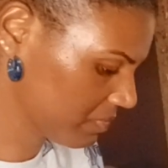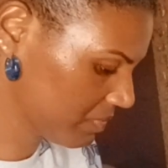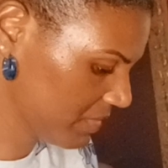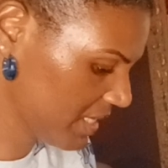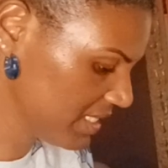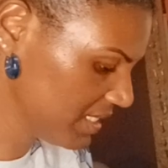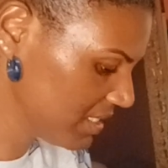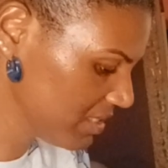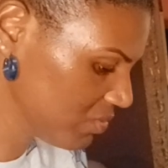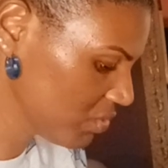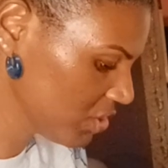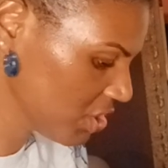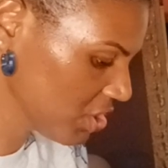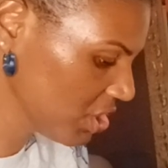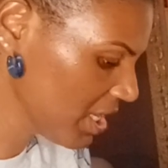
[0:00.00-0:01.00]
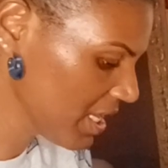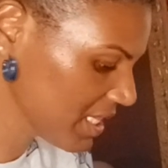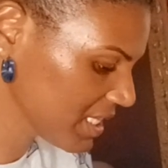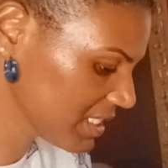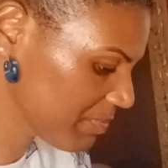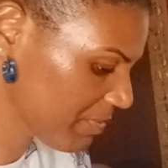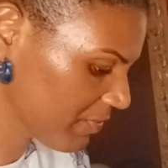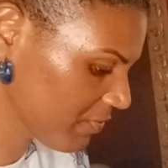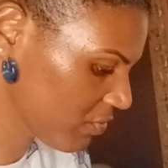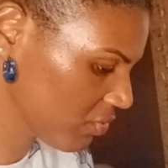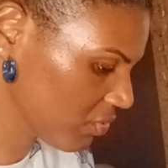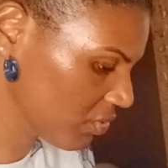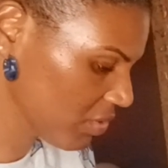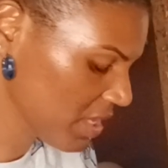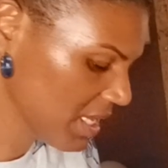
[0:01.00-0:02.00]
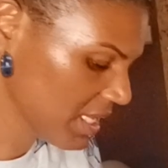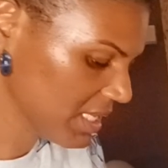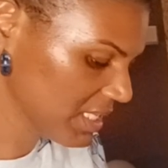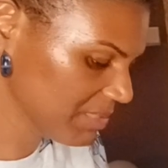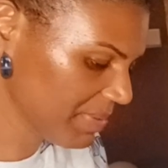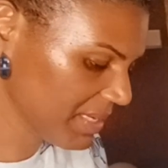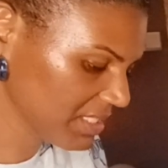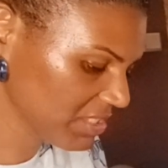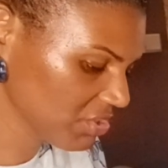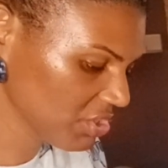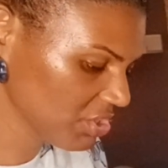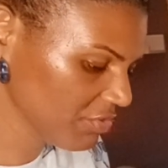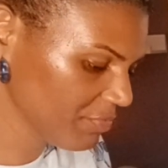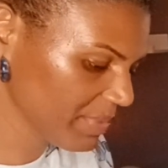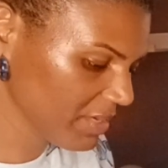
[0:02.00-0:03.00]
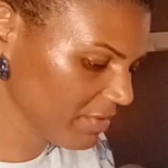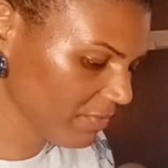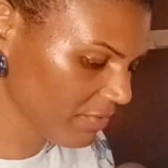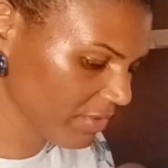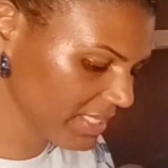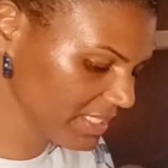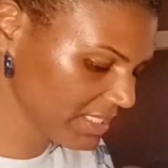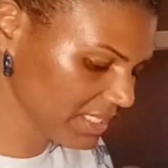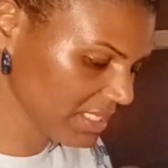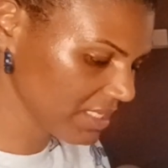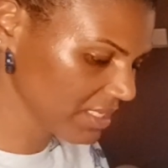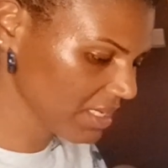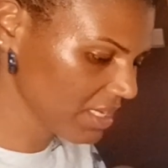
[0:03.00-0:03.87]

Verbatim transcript: They didn't want to look at this before. This person could have been avoidant,